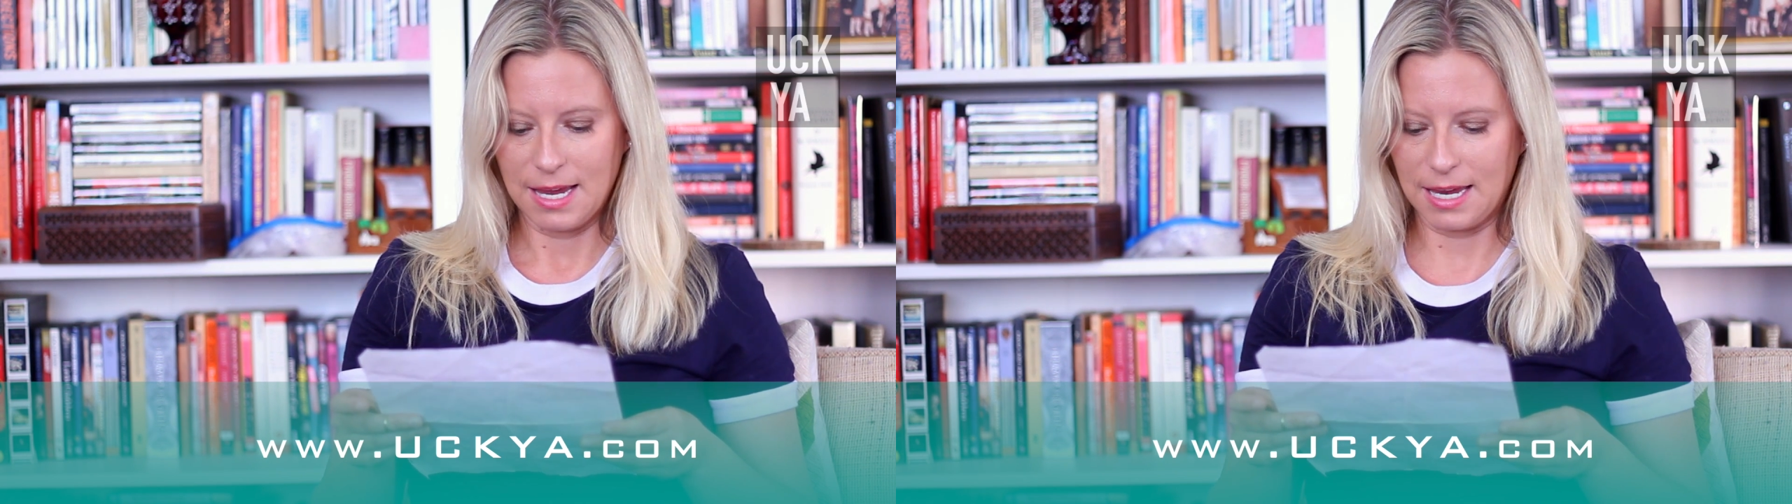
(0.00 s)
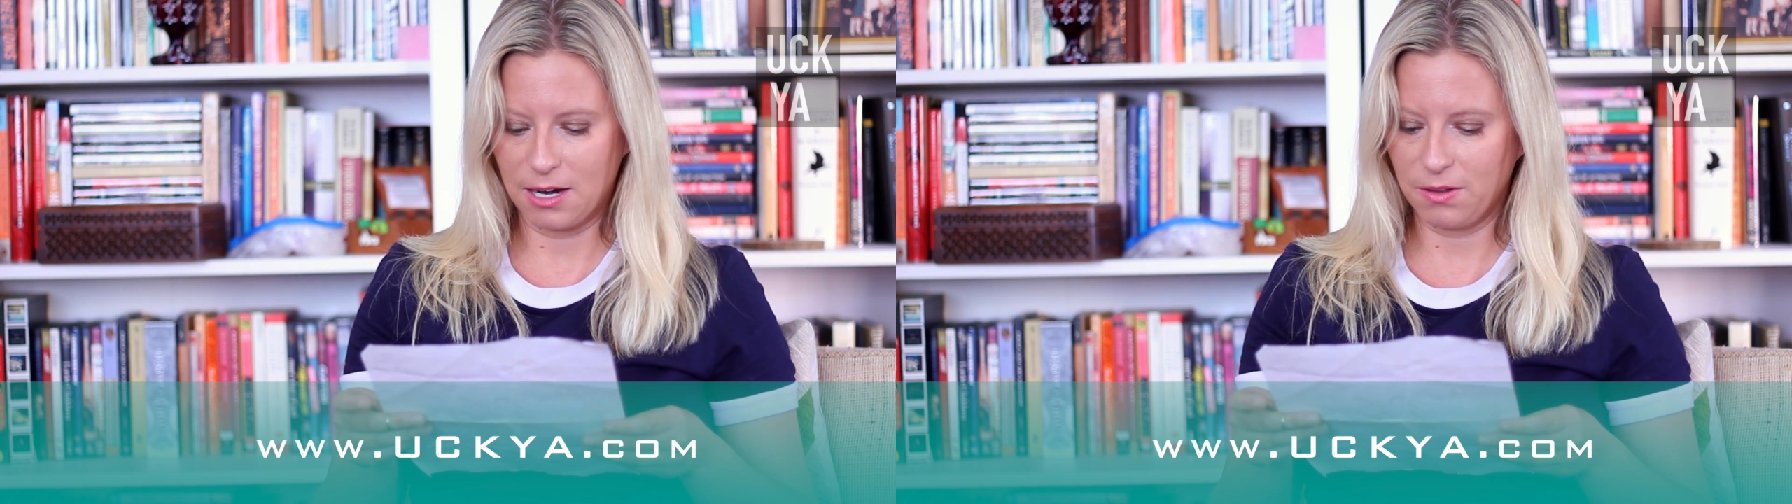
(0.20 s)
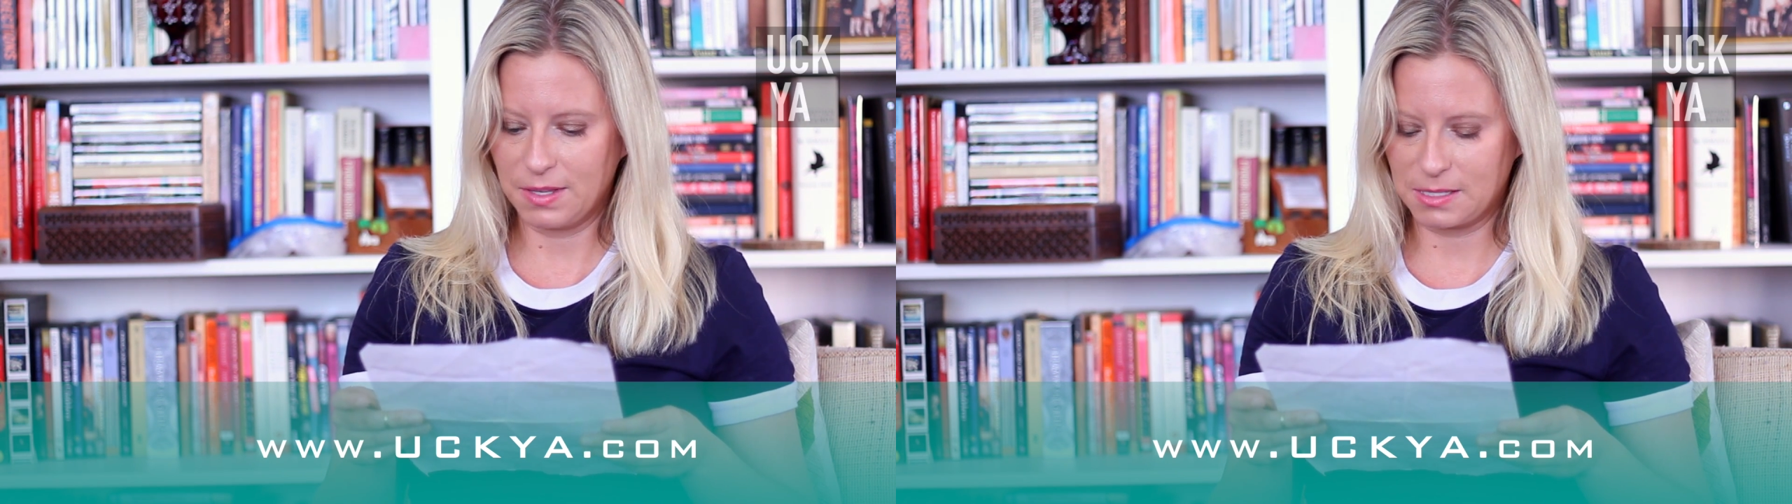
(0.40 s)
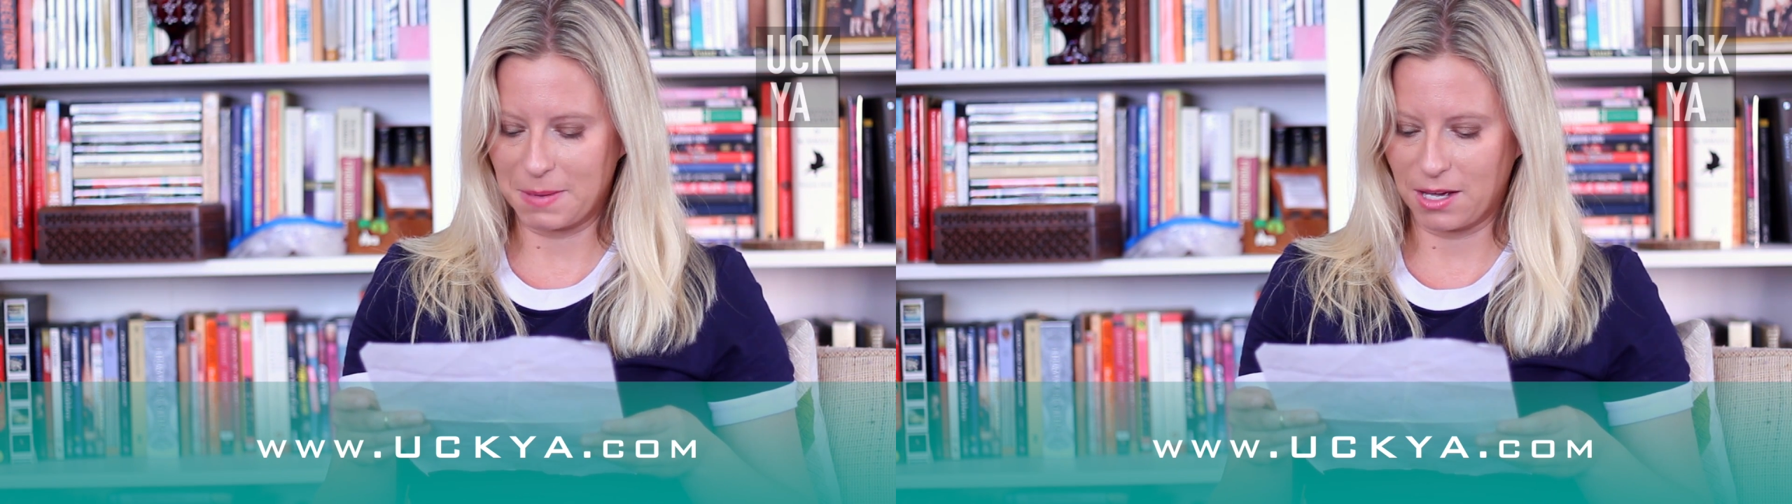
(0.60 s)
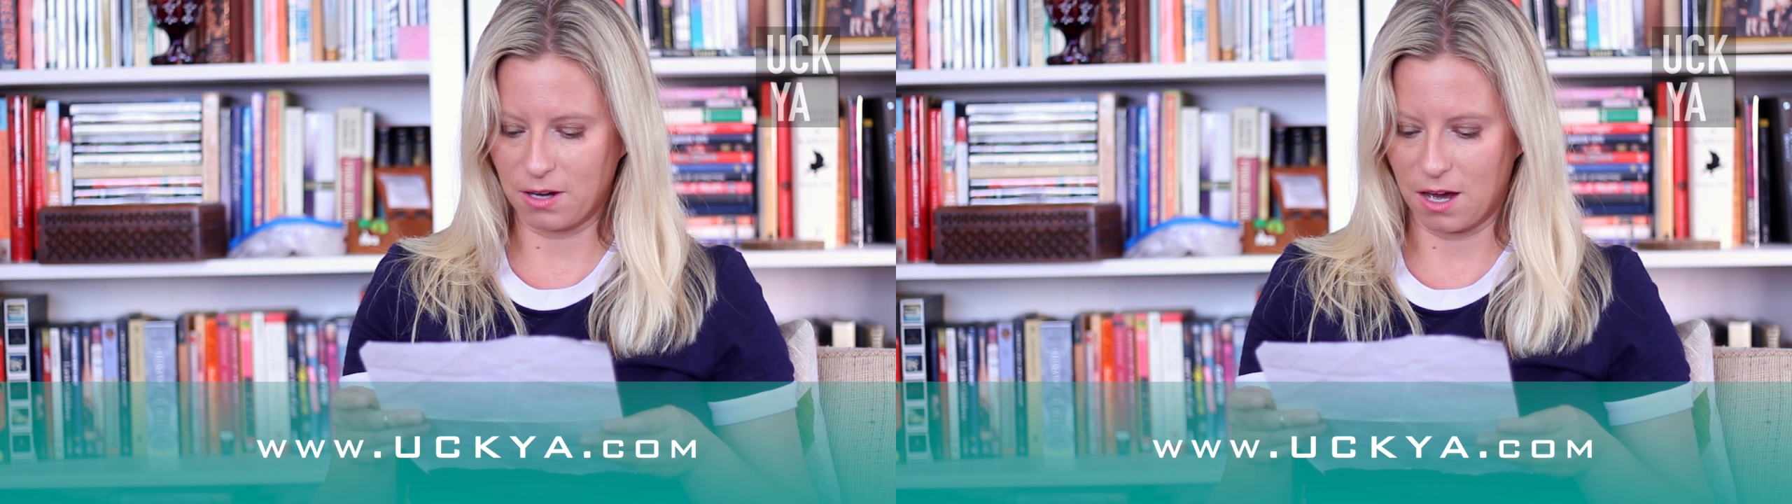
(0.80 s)
Here in this
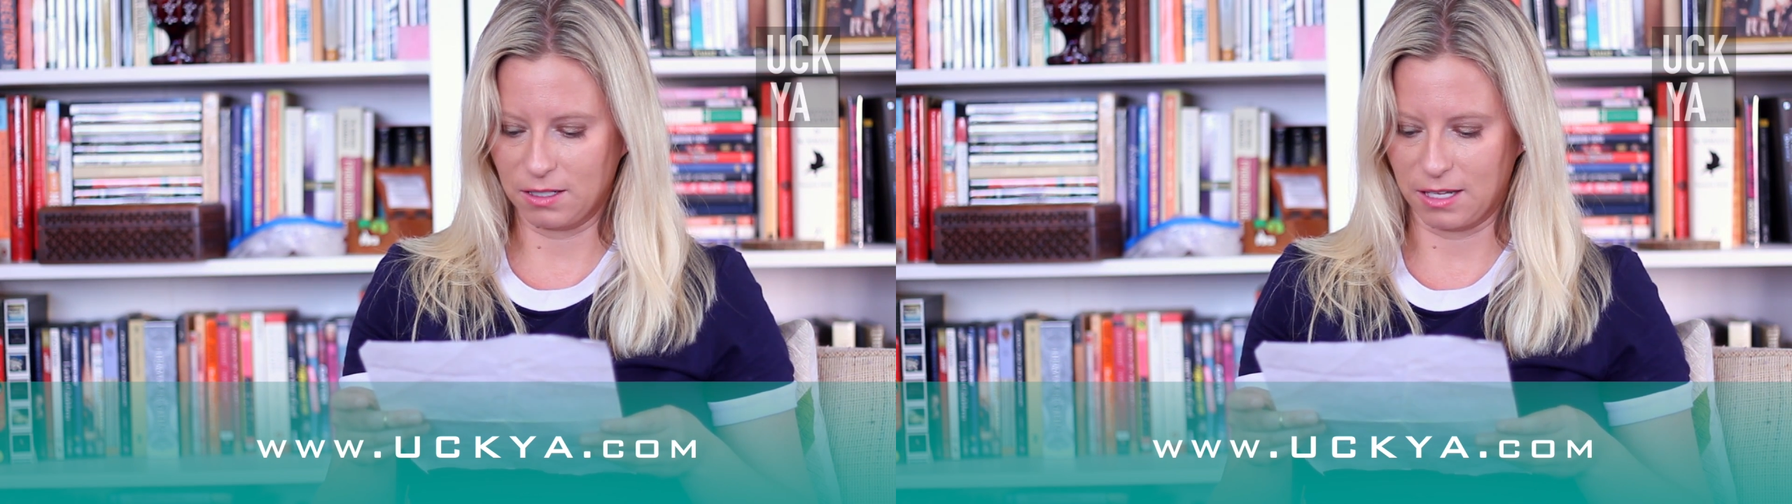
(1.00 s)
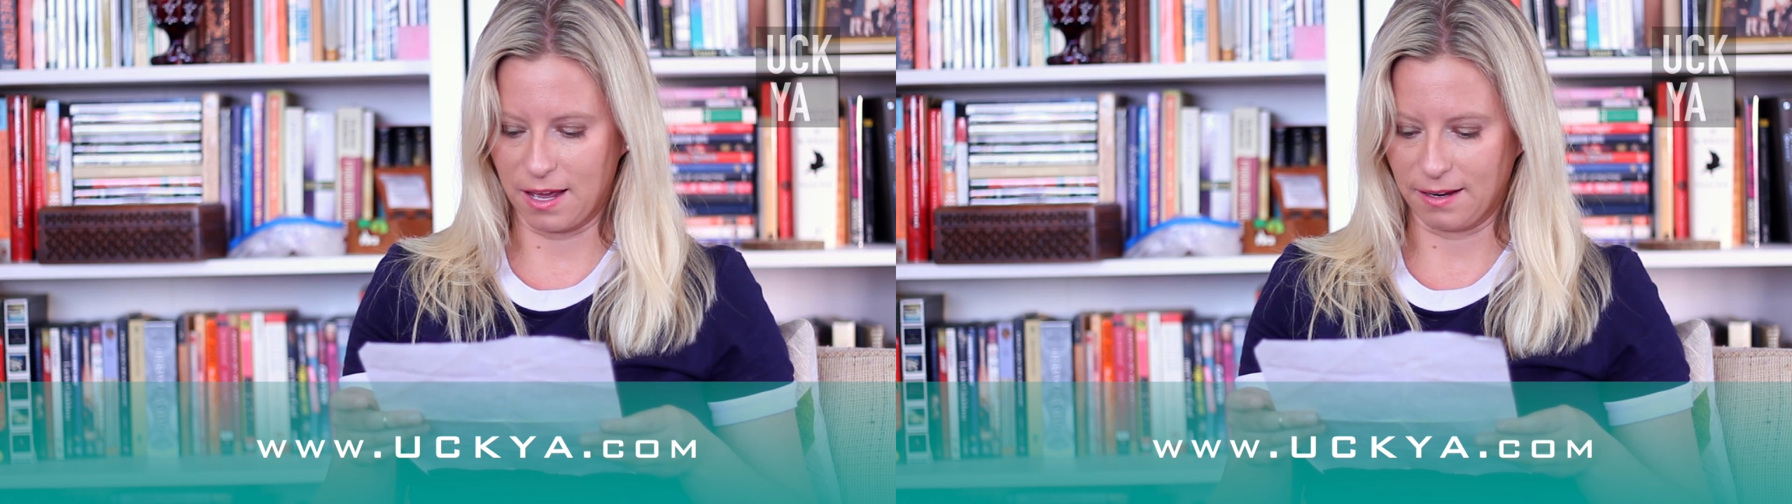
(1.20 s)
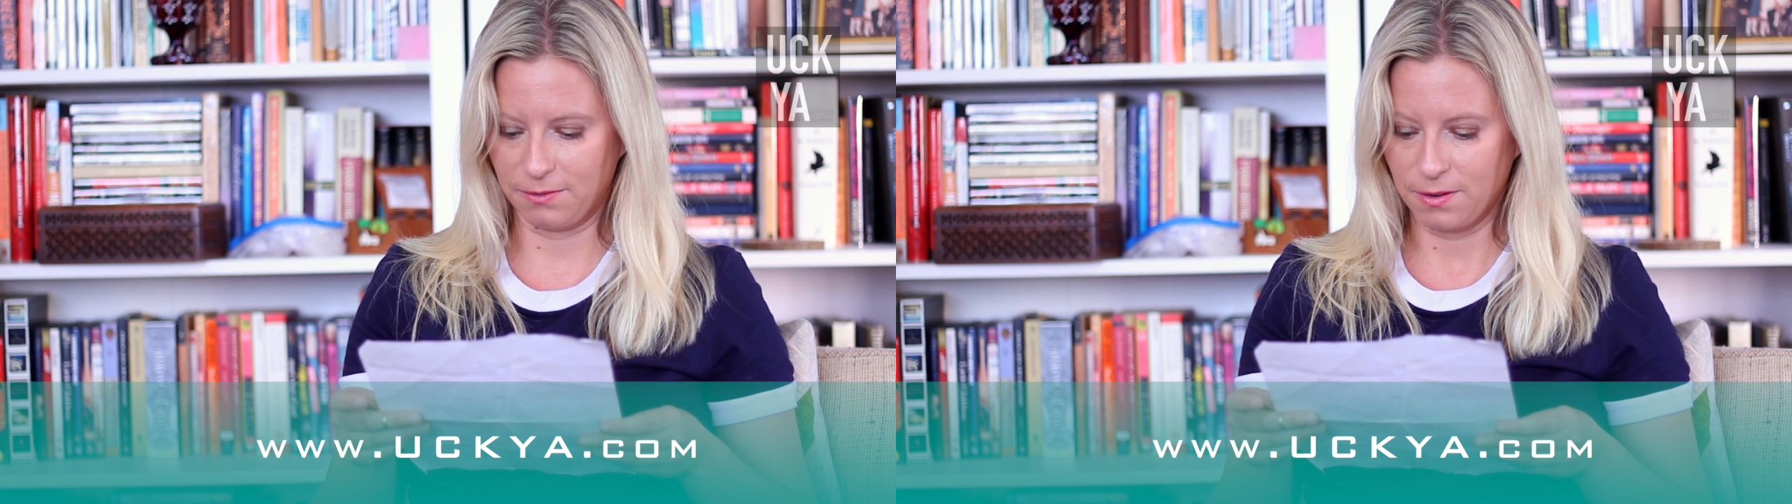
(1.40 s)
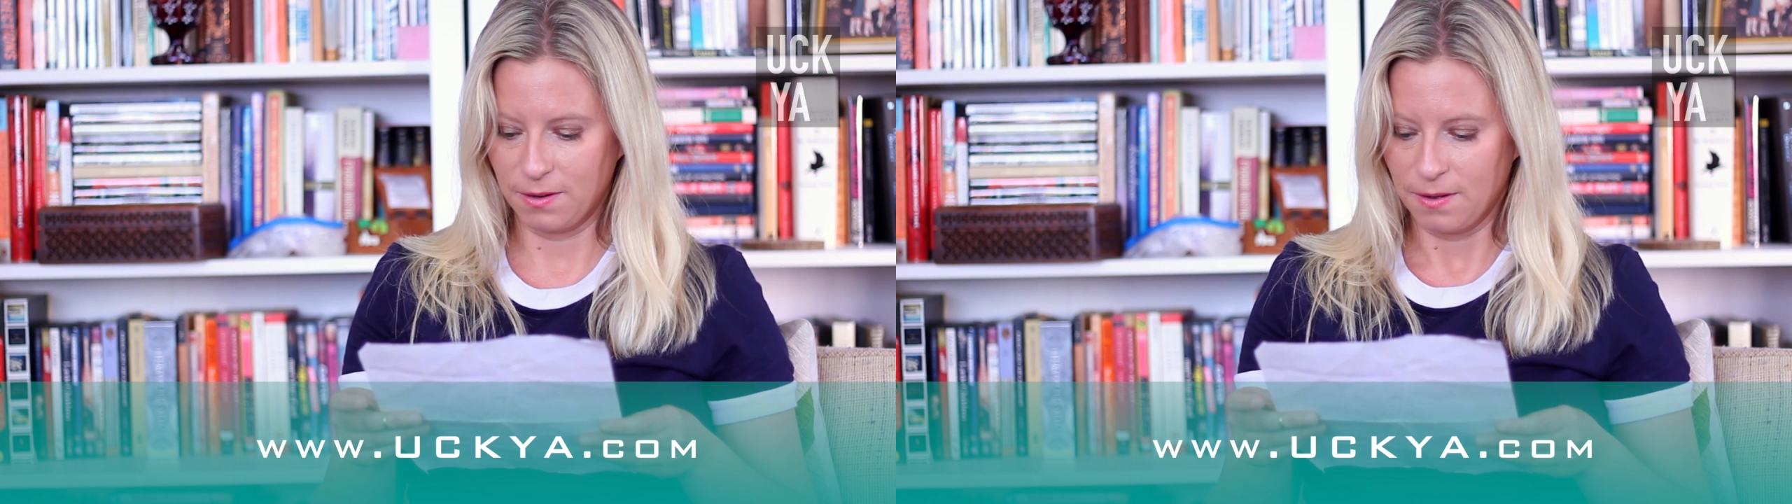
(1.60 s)
mountain enclave,